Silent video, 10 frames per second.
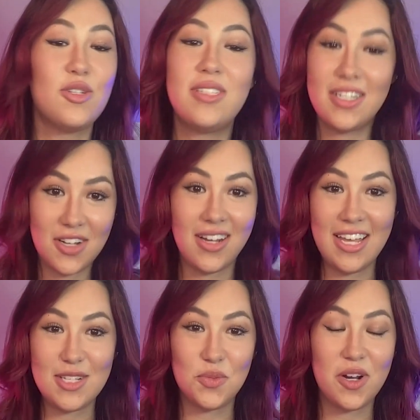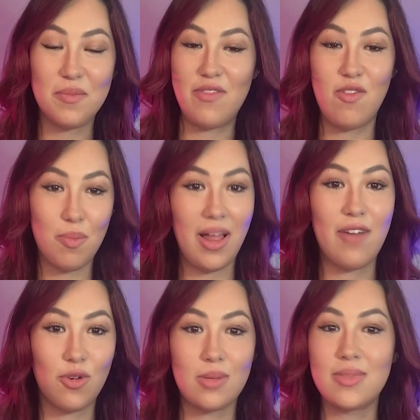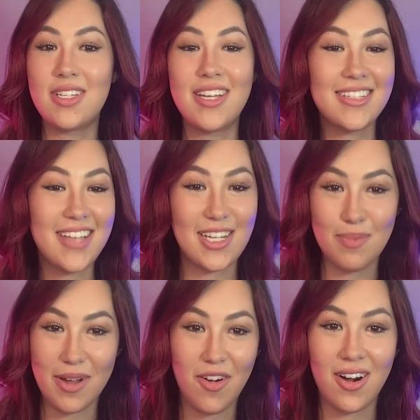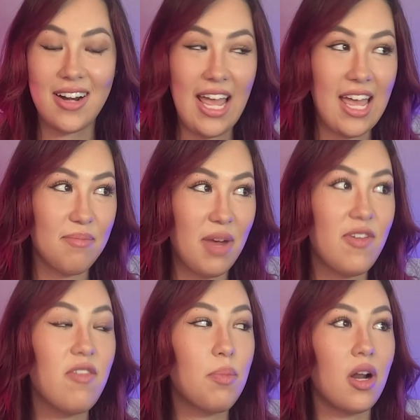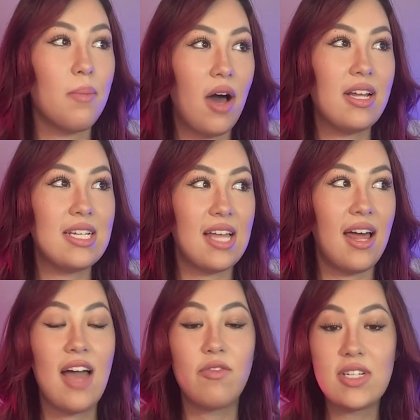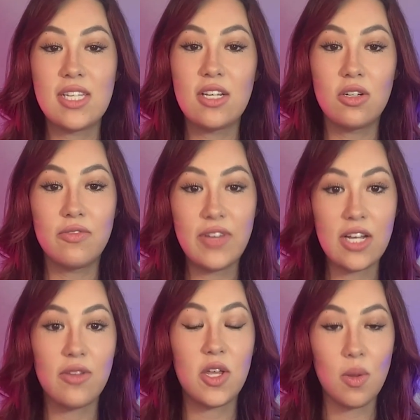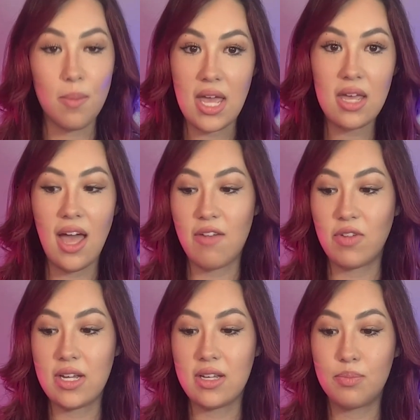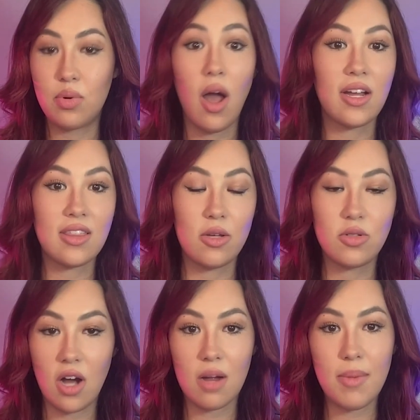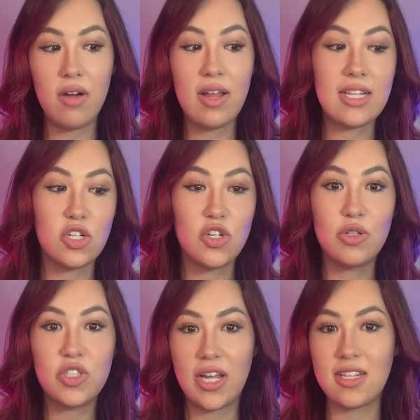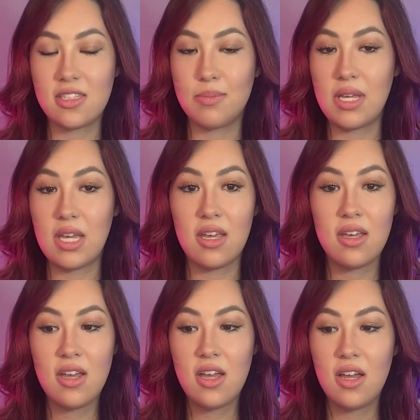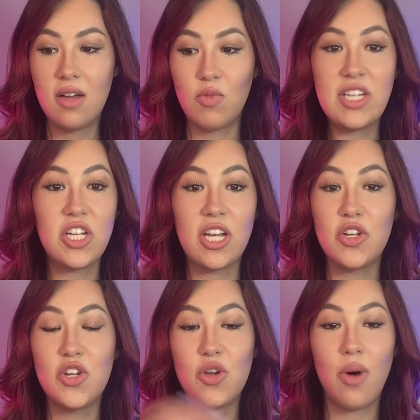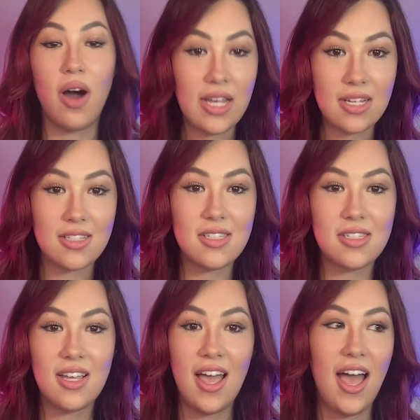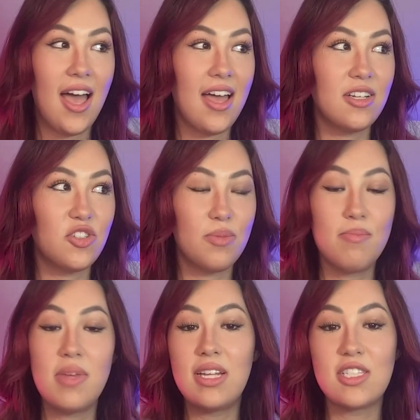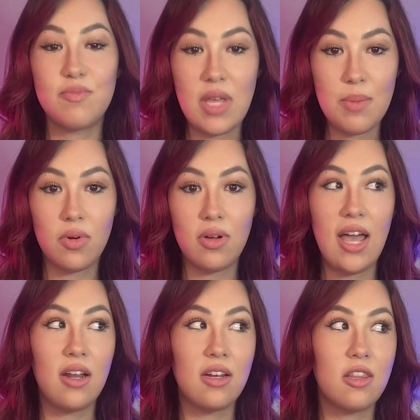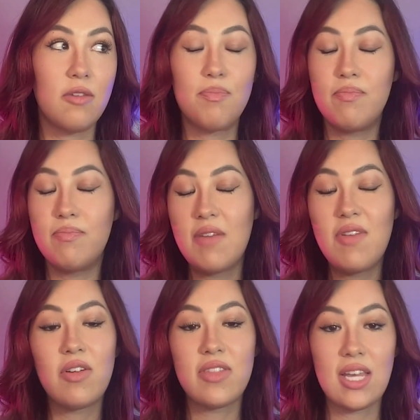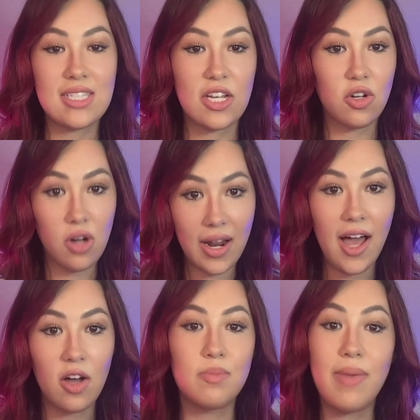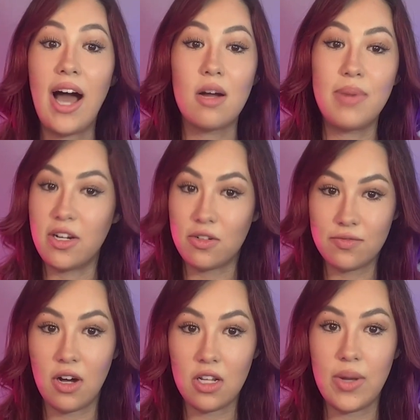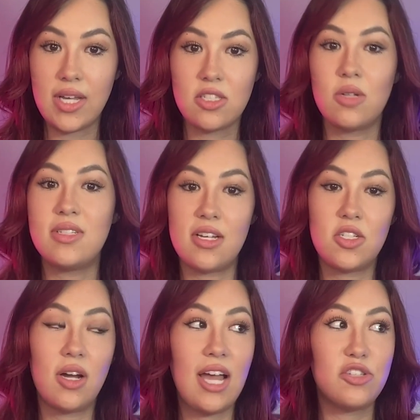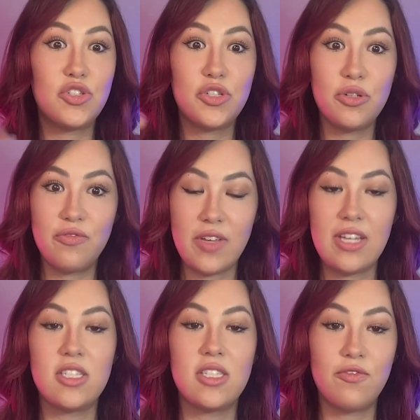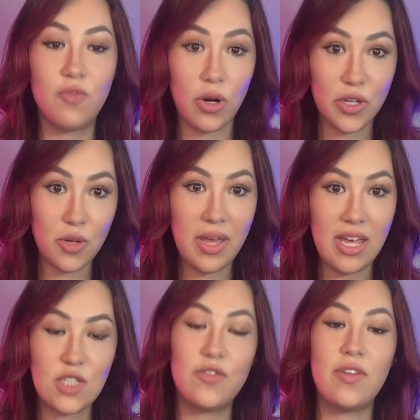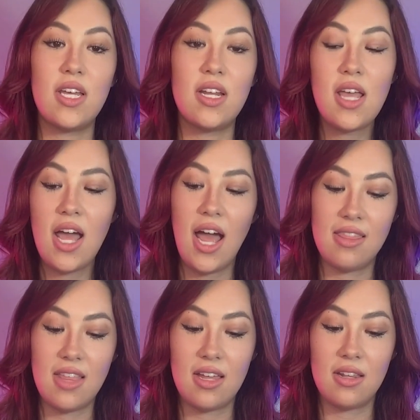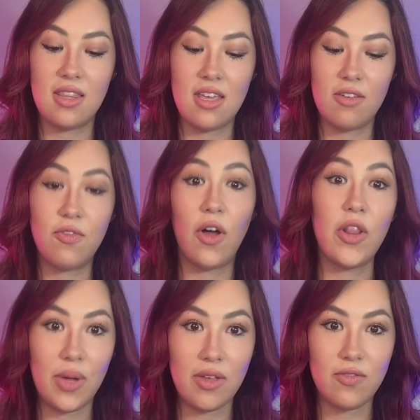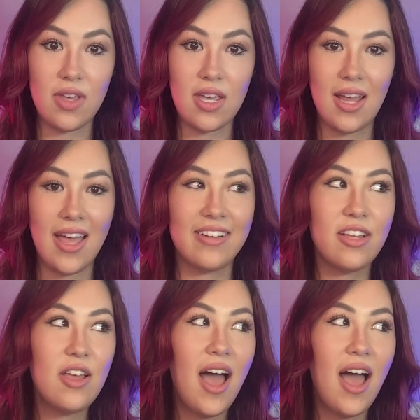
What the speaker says: So TikTok is one of my favorite platforms, has my heart. And my favorite part about it is that every single video that you make, every product that you talk about, it's a new chance to be reaching a new audience and millions of people. And my favorite thing is that you're not held back by your following. So TikTok has 2 feeds, the For You page feed and then the following feed. And